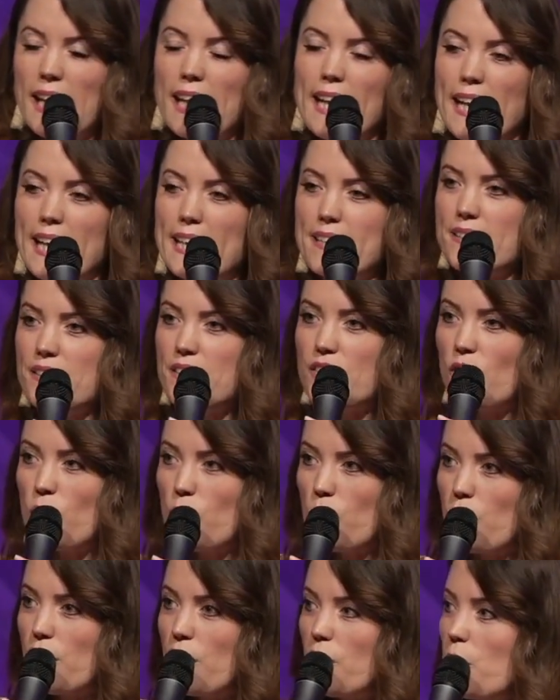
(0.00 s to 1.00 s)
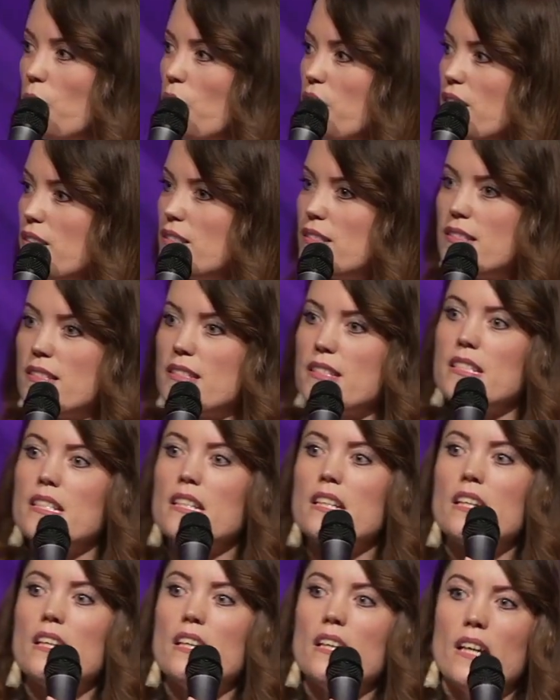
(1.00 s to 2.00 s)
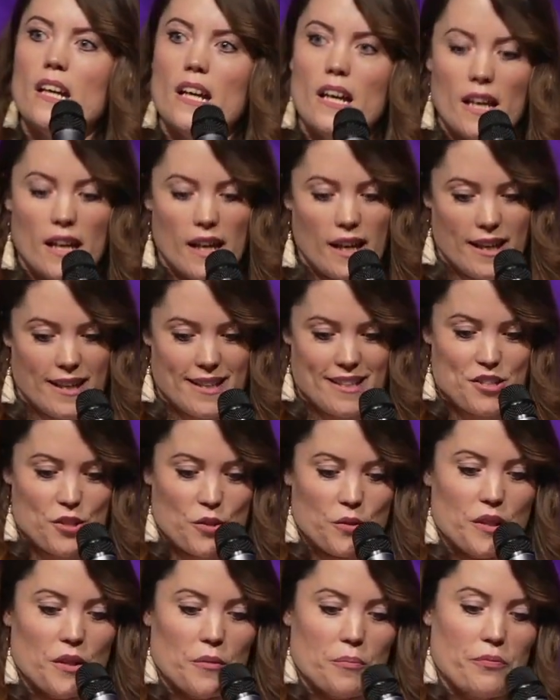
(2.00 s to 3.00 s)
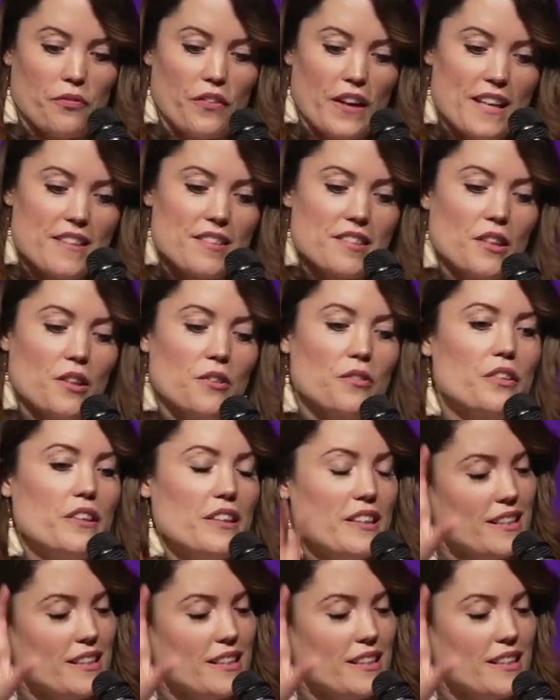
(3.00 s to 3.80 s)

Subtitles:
And I didn't know what it was. So in a